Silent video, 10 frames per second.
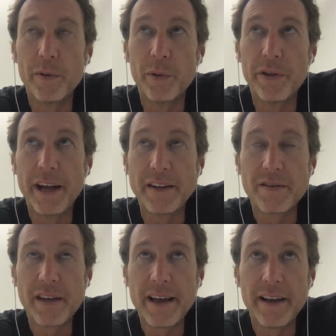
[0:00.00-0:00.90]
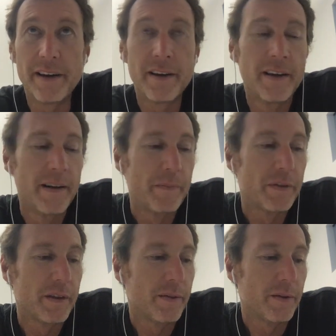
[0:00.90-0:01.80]
With that said,
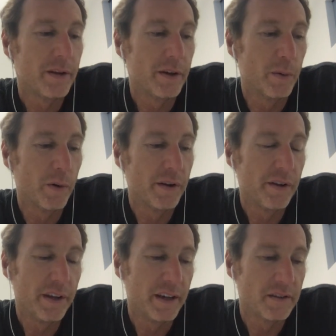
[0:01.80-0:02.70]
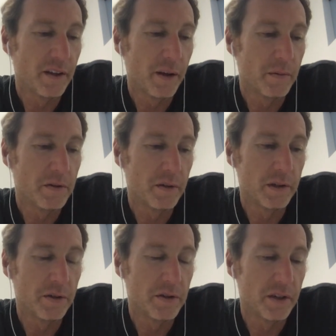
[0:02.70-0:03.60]
you know, one of the things I thought was so
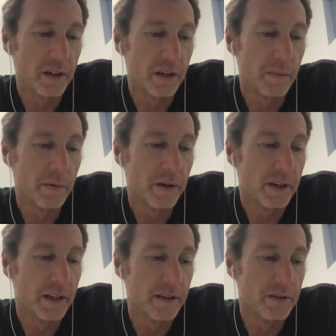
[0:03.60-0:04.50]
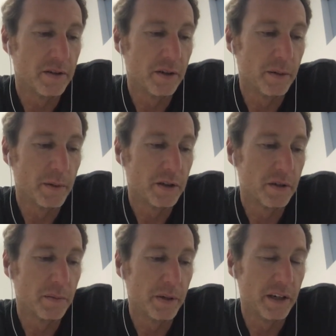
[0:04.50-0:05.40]
interesting in your book is you, know, you
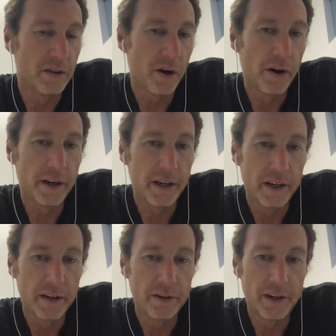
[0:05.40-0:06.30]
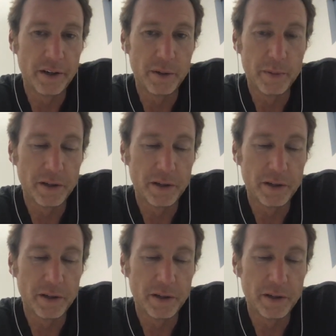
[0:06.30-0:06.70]
mentioned being targeted and you